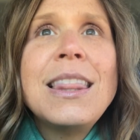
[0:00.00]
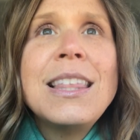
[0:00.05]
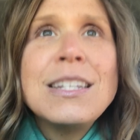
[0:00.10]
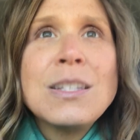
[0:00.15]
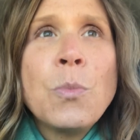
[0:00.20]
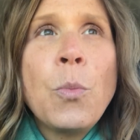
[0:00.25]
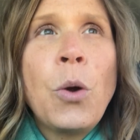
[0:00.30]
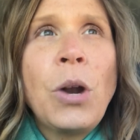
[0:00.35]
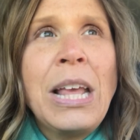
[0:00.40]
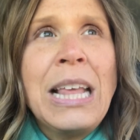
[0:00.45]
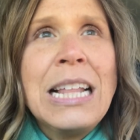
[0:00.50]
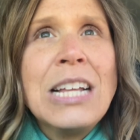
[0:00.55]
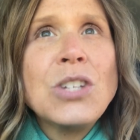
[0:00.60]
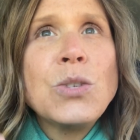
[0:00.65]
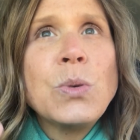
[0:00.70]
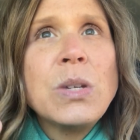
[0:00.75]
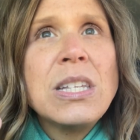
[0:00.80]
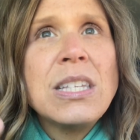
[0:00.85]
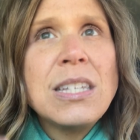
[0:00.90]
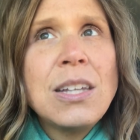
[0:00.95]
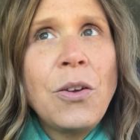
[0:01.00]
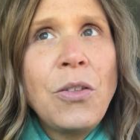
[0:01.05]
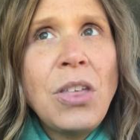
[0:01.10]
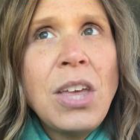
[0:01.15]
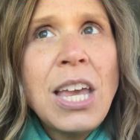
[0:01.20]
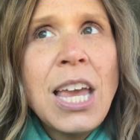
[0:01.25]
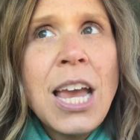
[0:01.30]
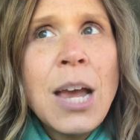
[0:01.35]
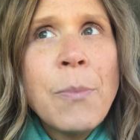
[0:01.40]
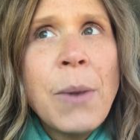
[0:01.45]
this morning, that she was still
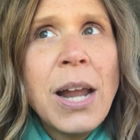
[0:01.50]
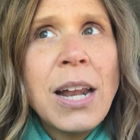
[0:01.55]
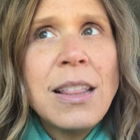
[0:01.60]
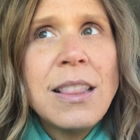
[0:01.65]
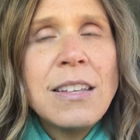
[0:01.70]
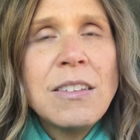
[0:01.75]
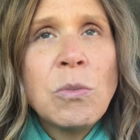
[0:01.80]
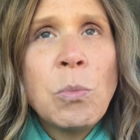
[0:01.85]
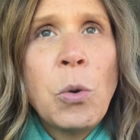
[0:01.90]
thinking about it this